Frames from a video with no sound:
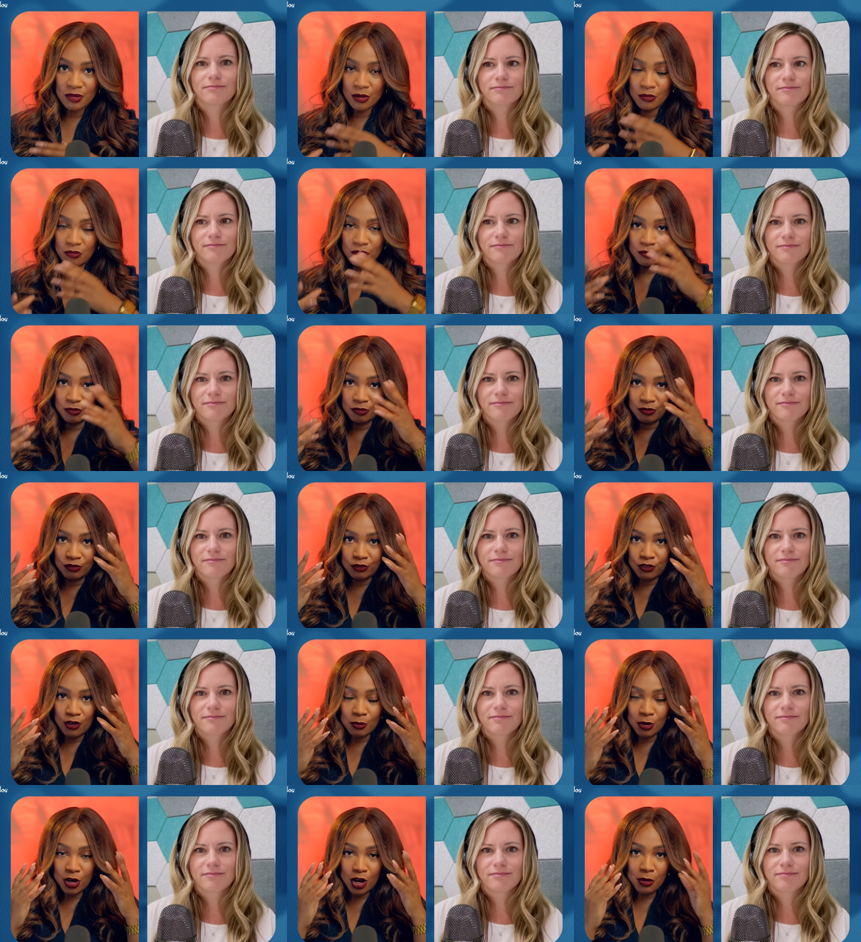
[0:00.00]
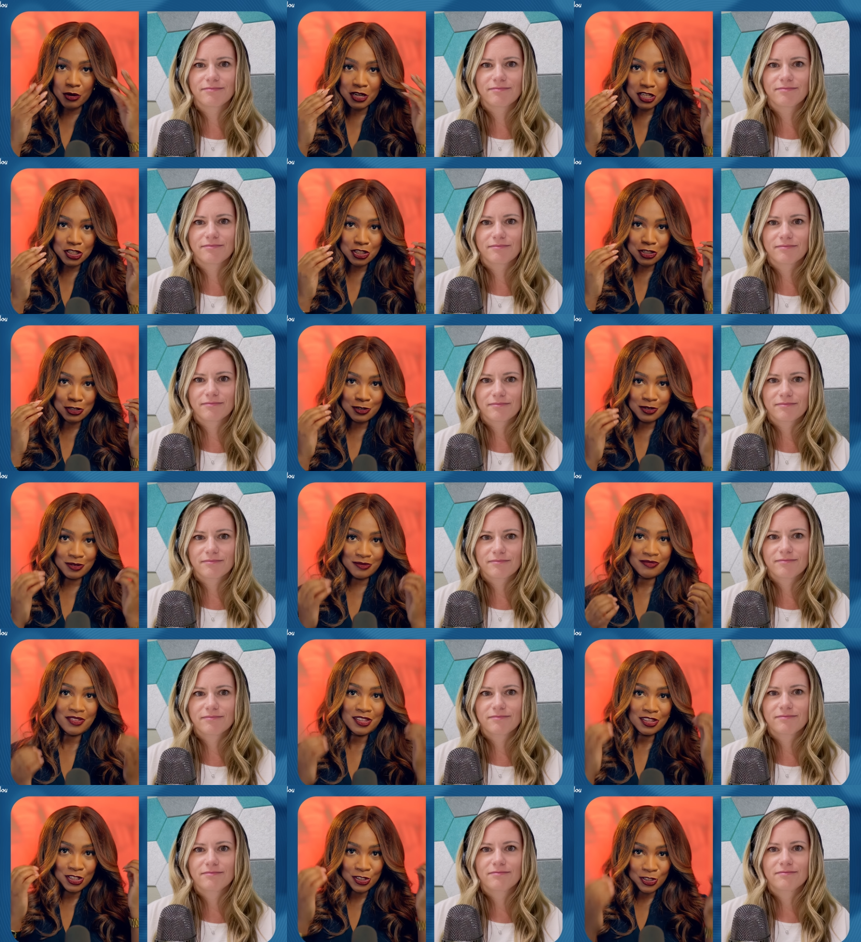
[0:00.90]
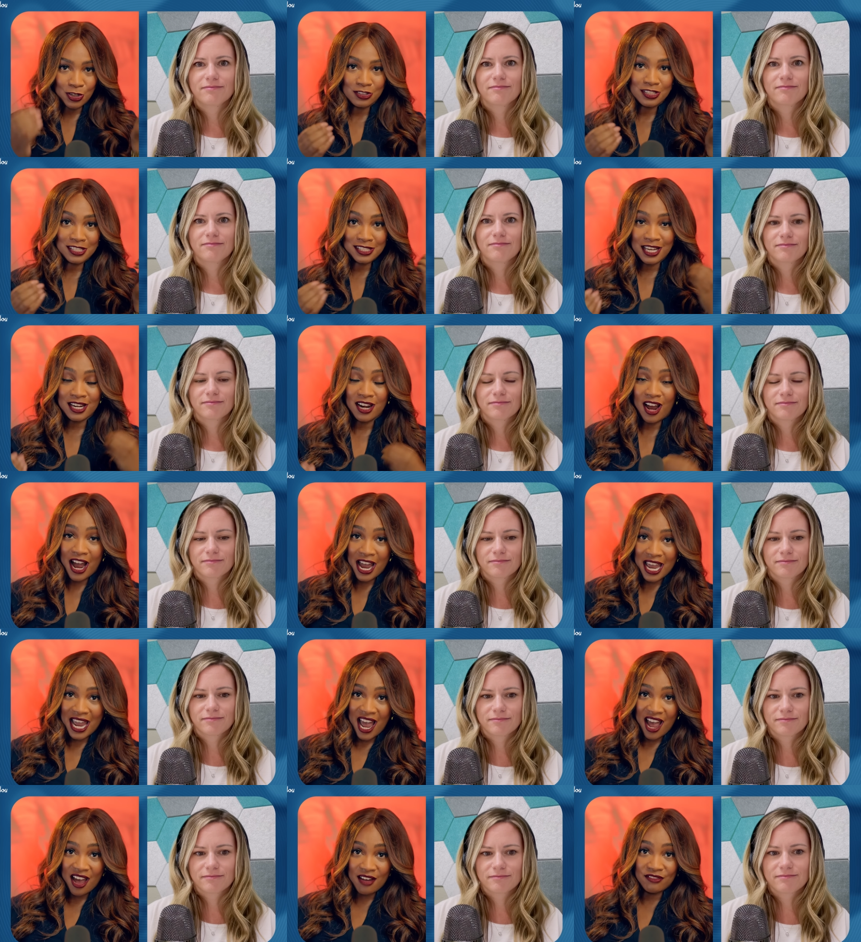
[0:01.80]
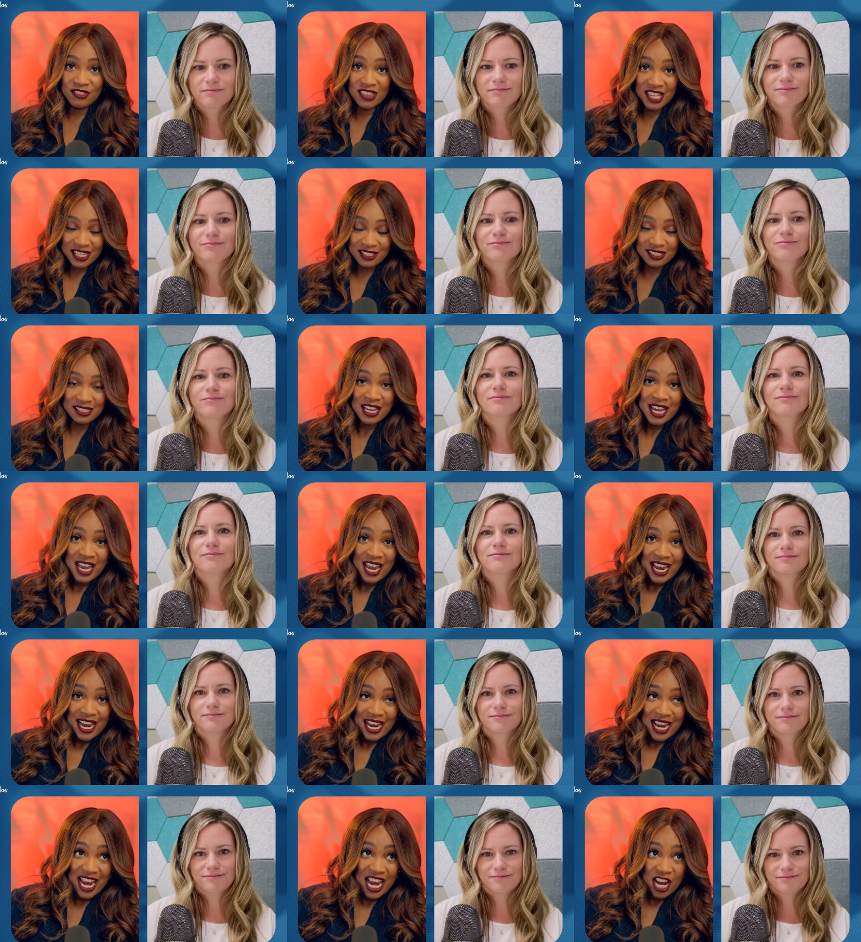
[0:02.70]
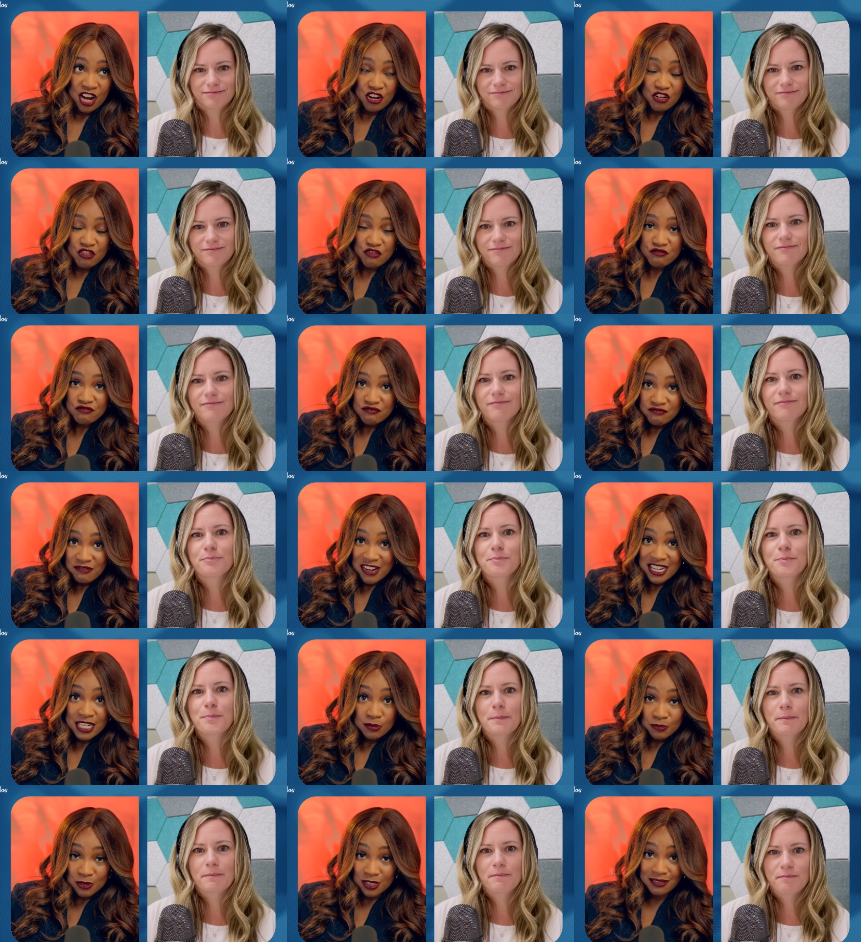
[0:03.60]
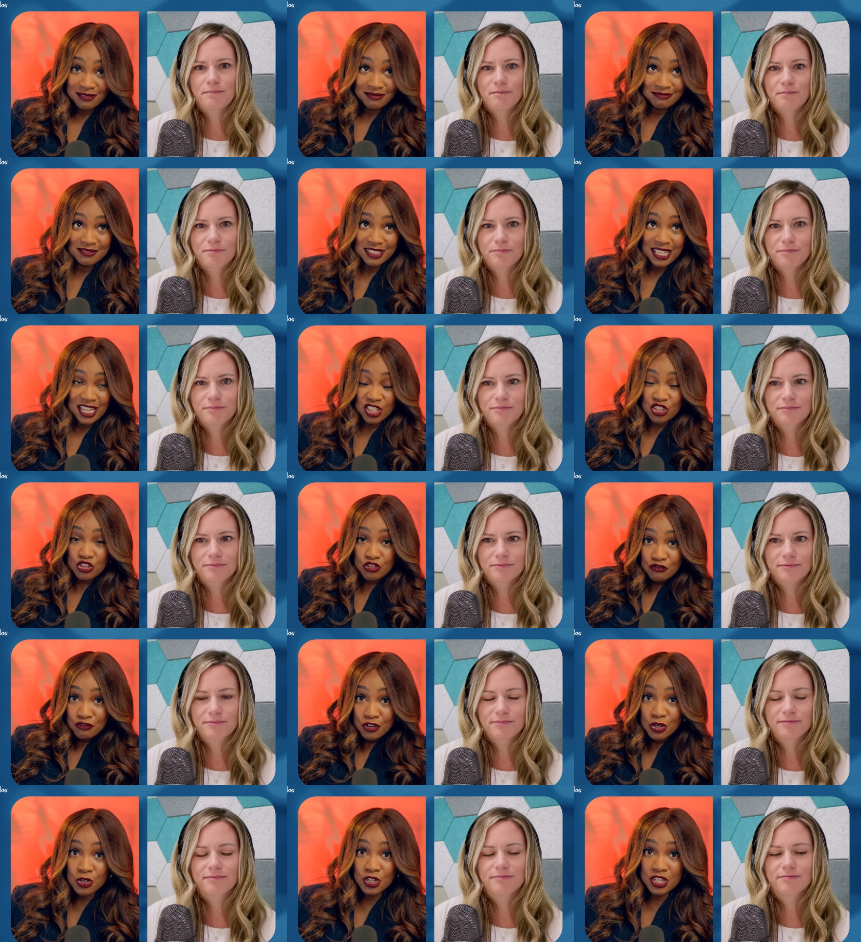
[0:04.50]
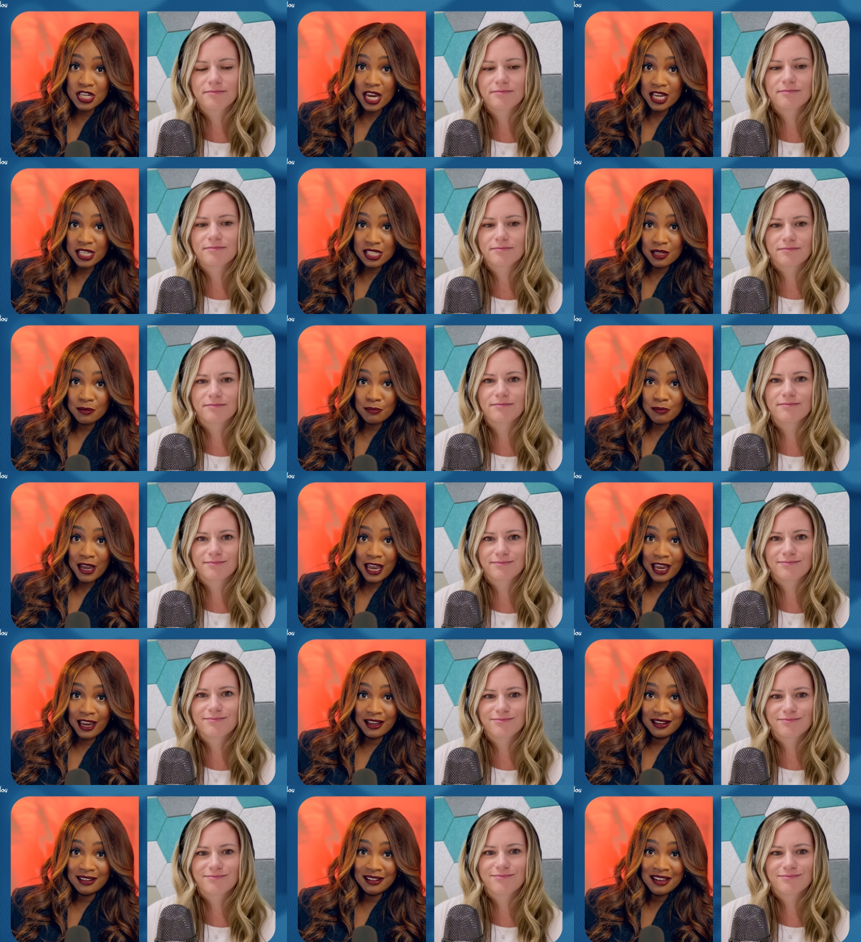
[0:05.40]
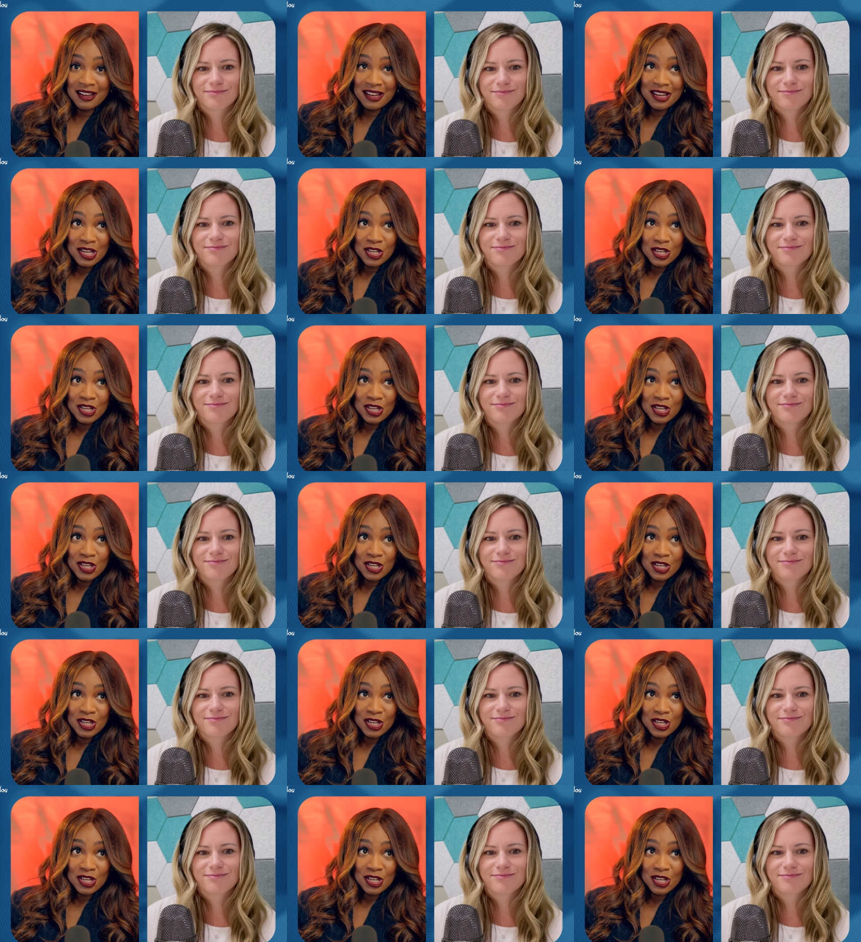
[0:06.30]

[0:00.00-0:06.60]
Speaker 1: I mean, from going to the doctor saying, I have this incredible, excruciating pain